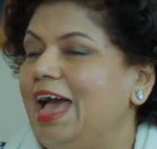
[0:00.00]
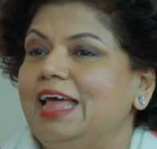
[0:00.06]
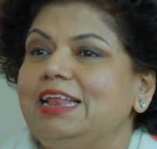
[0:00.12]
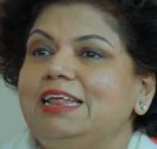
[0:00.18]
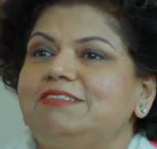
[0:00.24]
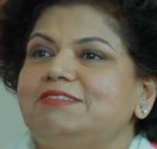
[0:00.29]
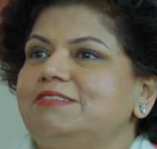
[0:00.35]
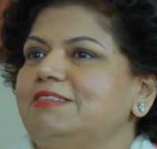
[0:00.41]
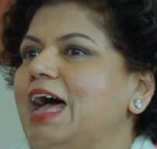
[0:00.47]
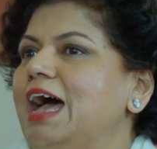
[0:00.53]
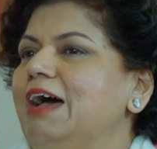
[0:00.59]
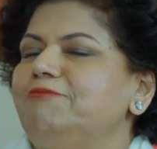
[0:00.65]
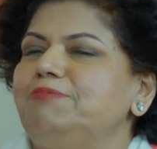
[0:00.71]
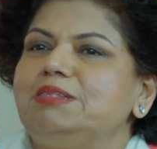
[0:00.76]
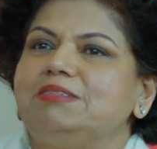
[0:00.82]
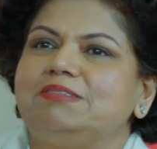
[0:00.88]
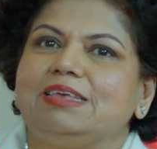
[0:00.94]
And he says,
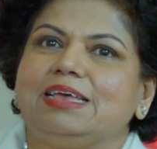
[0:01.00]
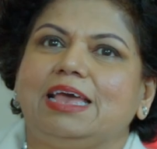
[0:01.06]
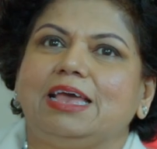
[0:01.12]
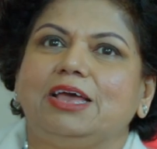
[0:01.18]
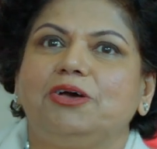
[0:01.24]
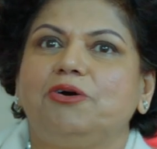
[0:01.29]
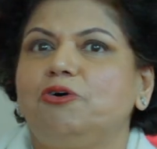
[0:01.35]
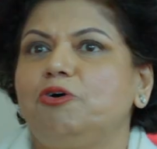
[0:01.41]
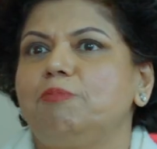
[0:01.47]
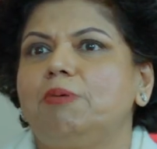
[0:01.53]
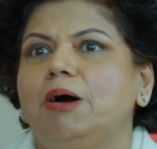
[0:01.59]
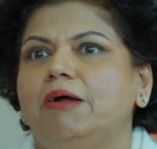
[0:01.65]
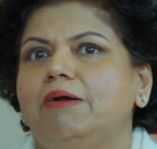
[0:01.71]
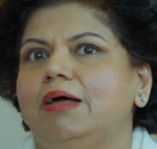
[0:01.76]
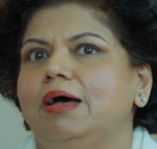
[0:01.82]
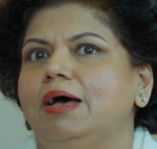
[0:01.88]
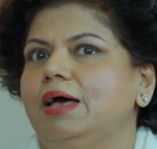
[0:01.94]
I've been singing
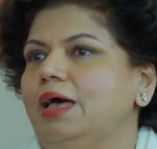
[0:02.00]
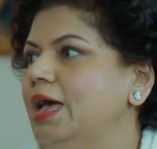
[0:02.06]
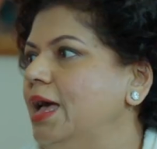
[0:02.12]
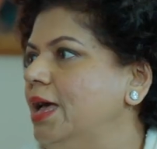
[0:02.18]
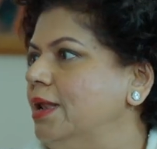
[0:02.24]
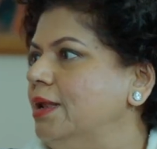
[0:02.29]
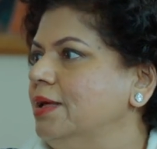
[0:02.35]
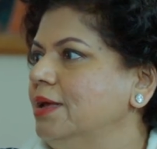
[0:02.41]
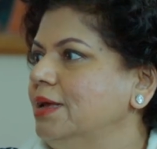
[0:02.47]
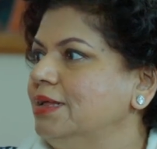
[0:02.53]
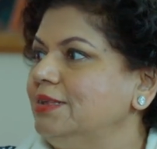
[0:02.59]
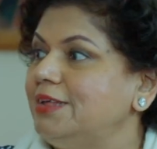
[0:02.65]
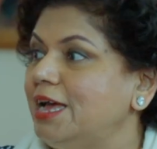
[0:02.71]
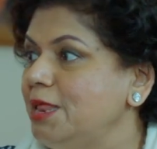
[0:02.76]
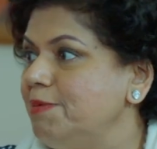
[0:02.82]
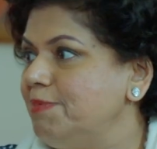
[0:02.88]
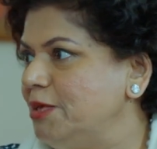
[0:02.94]
Kookaburra and
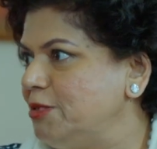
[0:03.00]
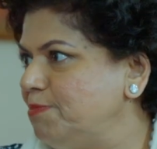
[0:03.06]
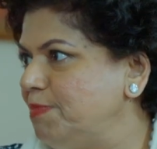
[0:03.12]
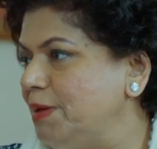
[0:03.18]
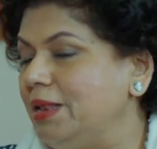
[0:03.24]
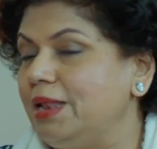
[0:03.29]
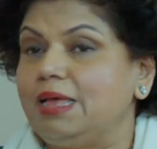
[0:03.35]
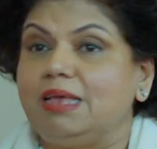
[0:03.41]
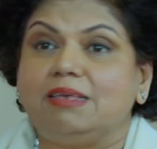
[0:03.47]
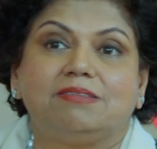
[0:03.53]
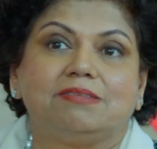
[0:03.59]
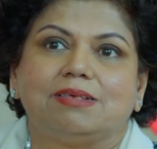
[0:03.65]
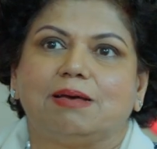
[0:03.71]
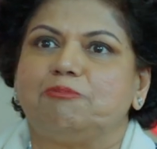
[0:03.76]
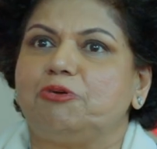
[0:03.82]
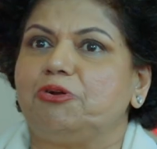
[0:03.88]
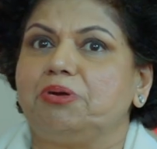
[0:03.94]
Teddy Bear's Picnic. He
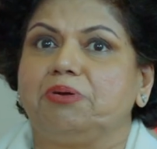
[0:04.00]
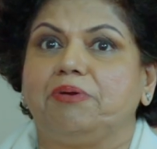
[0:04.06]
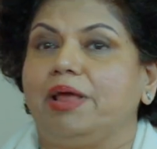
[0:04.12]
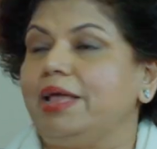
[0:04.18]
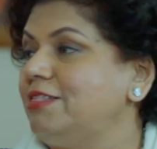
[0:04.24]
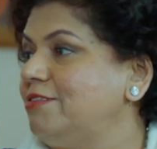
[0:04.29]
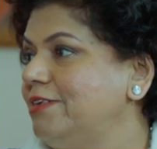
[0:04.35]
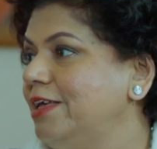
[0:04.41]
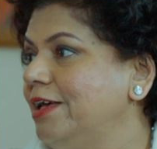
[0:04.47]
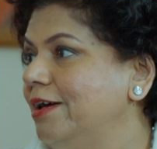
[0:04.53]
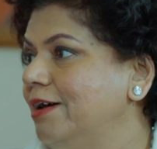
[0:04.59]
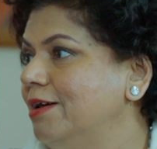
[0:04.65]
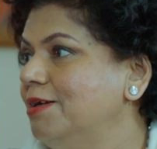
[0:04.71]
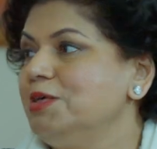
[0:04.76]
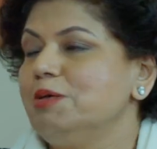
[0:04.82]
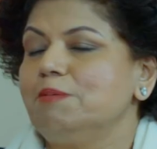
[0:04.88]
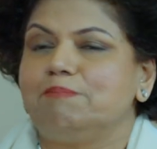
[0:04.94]
says, I'm not a great
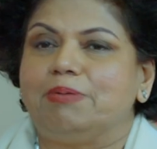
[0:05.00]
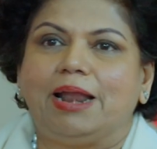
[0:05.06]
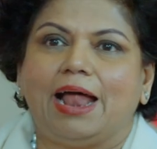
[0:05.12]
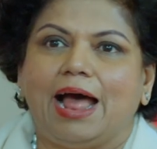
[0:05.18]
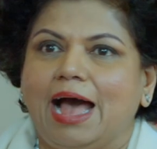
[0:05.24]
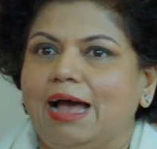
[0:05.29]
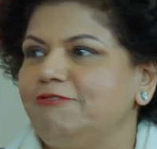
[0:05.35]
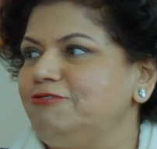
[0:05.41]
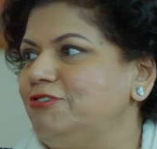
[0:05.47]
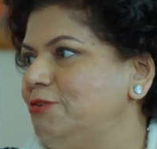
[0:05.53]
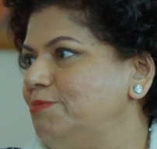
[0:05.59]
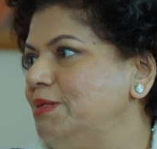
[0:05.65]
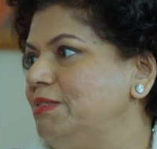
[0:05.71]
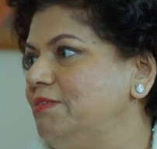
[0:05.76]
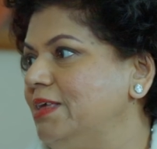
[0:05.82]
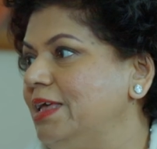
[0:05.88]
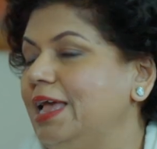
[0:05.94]
singer, but I've just
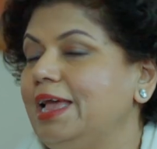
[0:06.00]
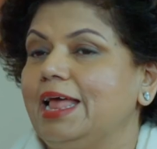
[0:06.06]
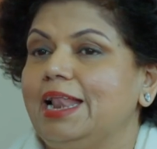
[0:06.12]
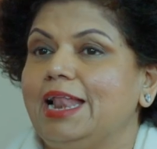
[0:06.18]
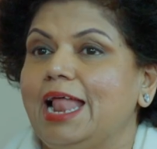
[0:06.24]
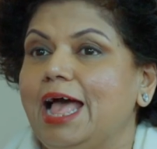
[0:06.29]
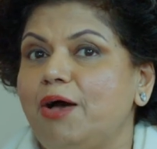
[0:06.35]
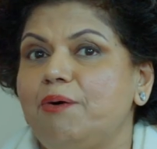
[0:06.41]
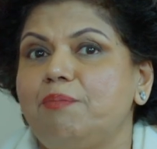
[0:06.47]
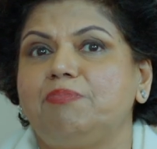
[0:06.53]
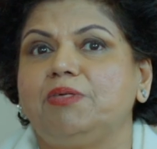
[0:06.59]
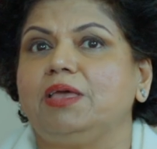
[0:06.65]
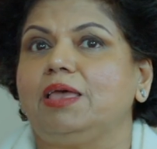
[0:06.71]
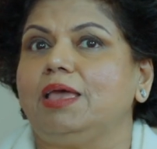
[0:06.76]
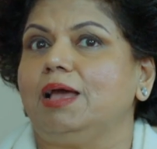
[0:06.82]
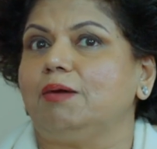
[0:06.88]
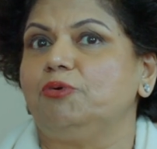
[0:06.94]
been singing, and now I'm
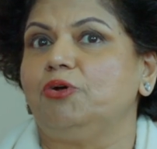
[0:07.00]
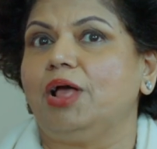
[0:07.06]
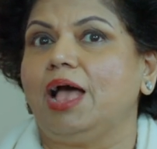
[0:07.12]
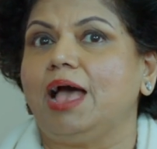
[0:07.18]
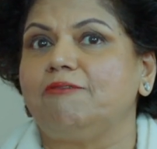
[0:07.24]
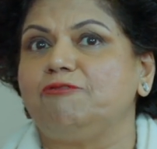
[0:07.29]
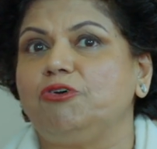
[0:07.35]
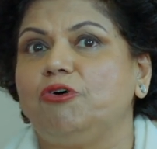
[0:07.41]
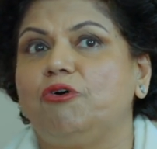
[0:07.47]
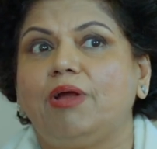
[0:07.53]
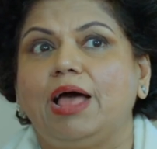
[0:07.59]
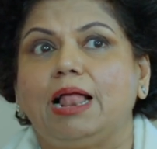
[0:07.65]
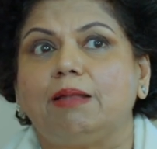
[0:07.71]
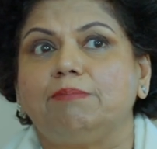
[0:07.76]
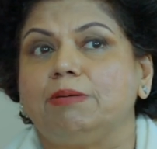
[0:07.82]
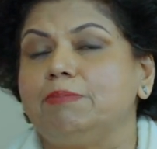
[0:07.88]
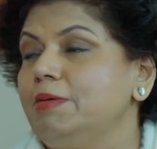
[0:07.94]
thinking I'm going to have your
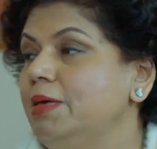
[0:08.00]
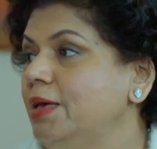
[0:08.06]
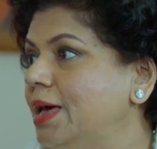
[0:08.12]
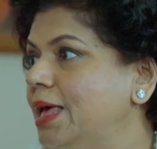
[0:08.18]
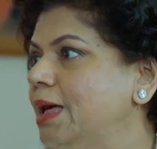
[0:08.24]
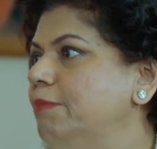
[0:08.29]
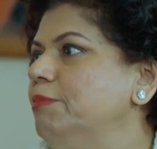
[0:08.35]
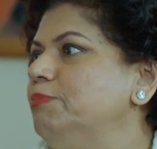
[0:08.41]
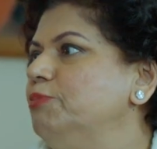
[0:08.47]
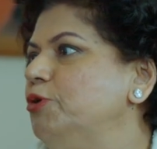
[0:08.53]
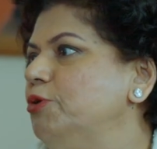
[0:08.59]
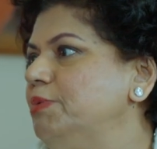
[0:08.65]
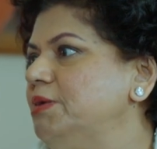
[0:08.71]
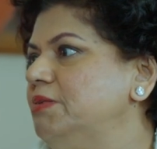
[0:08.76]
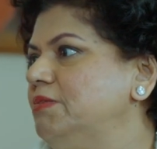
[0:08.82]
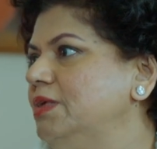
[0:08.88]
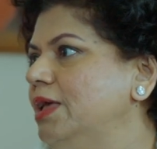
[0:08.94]
album, and I'm going
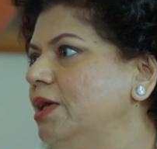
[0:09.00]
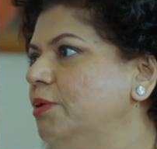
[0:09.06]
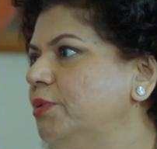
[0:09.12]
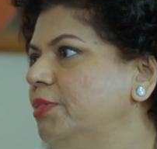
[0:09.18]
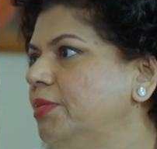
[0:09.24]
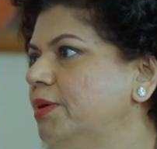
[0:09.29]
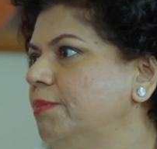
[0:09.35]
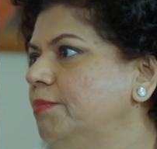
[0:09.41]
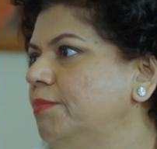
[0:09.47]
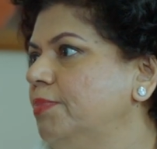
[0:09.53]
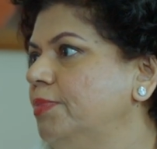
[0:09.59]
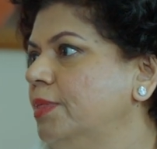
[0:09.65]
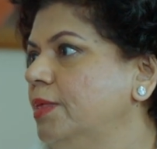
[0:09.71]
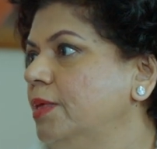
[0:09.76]
to be singing with him.